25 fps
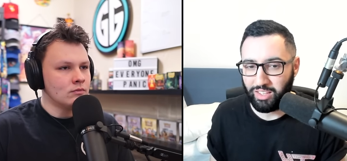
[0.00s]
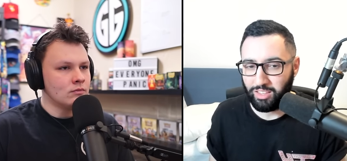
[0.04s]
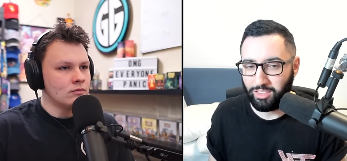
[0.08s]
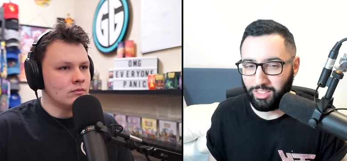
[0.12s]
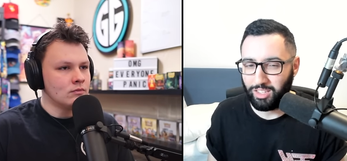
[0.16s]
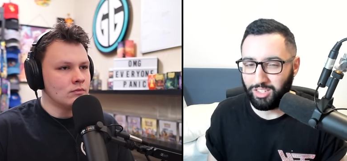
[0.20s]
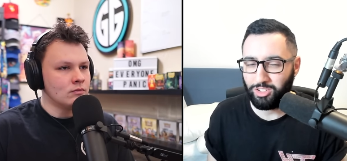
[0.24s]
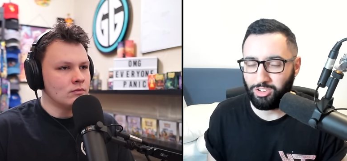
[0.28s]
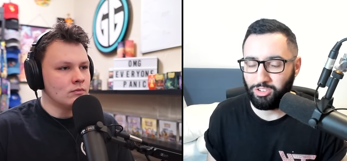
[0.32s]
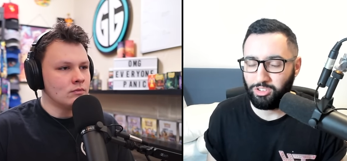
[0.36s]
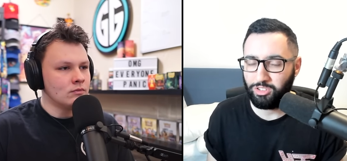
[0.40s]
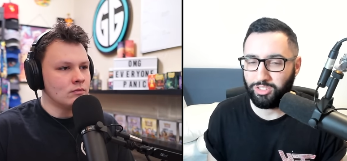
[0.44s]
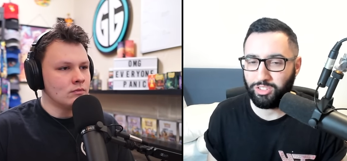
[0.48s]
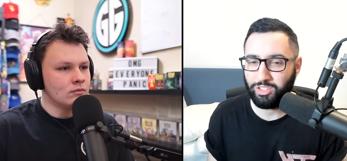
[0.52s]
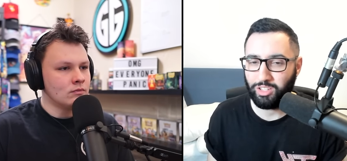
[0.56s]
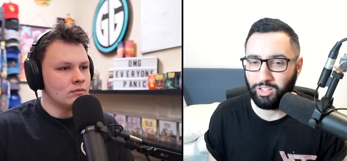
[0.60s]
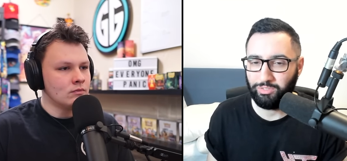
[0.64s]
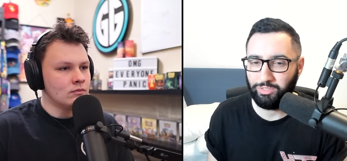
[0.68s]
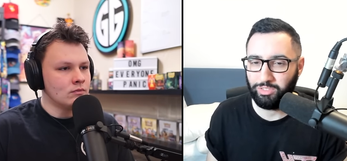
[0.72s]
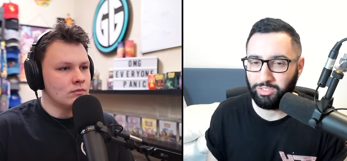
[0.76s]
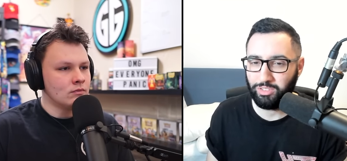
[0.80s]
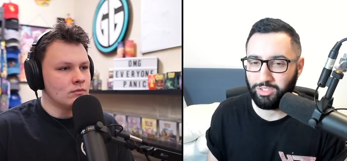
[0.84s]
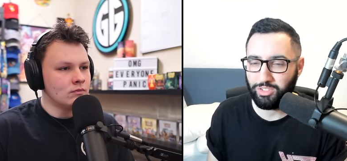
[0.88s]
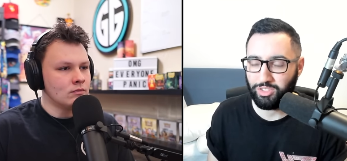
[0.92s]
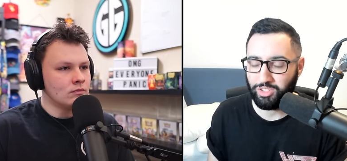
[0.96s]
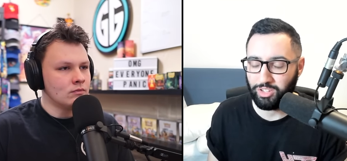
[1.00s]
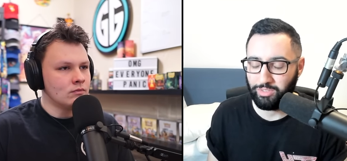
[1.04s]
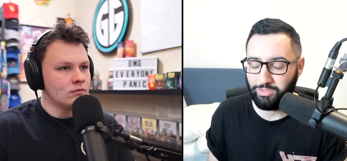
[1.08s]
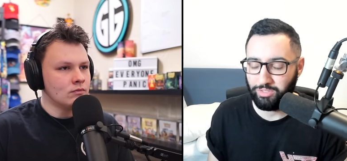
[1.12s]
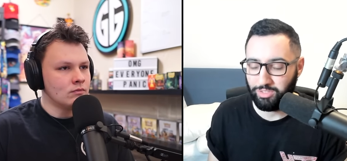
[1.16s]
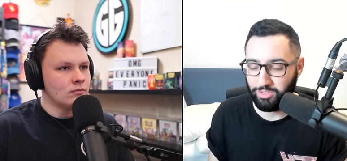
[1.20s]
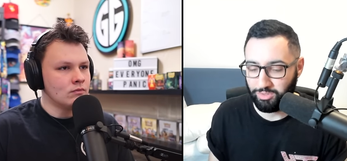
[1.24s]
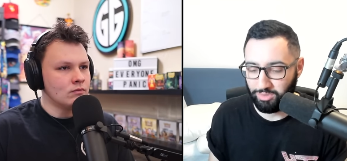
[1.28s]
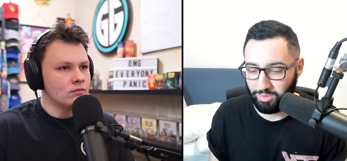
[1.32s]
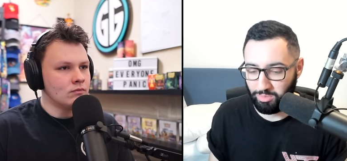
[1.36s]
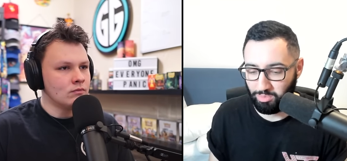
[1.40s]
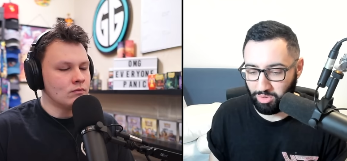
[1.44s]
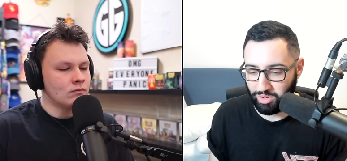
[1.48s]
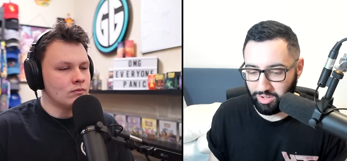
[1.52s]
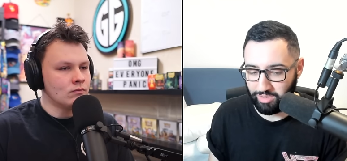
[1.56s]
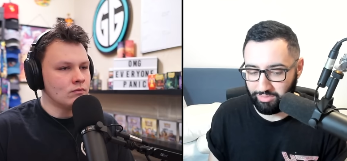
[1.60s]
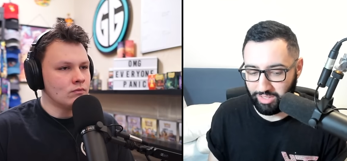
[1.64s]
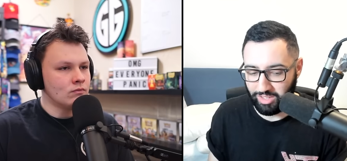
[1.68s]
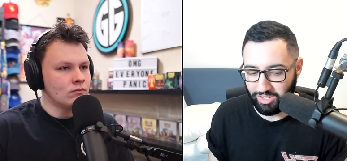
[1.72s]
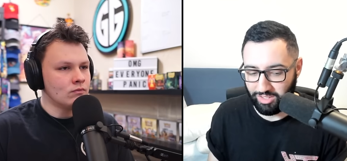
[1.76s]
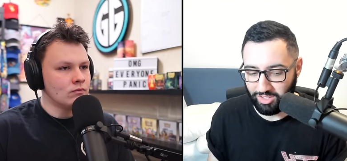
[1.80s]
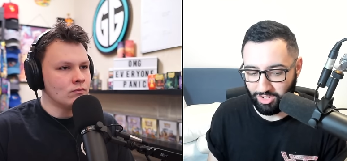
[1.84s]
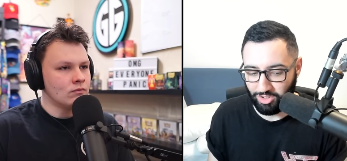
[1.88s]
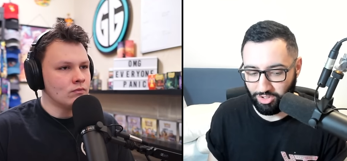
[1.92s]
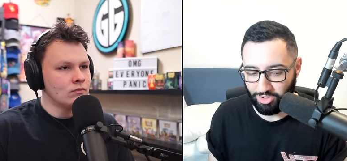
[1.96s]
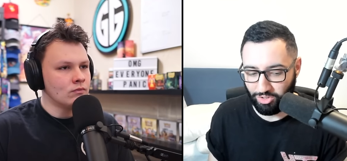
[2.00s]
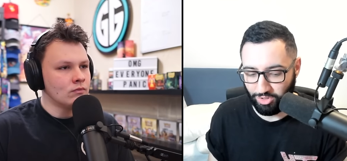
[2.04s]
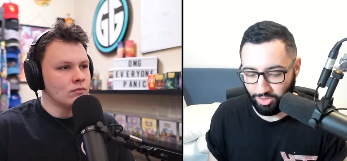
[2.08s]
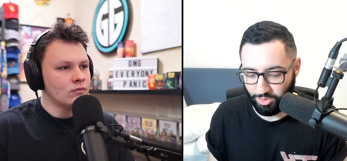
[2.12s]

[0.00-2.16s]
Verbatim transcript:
Speaker 1: this card suffer, suffers from one of these issues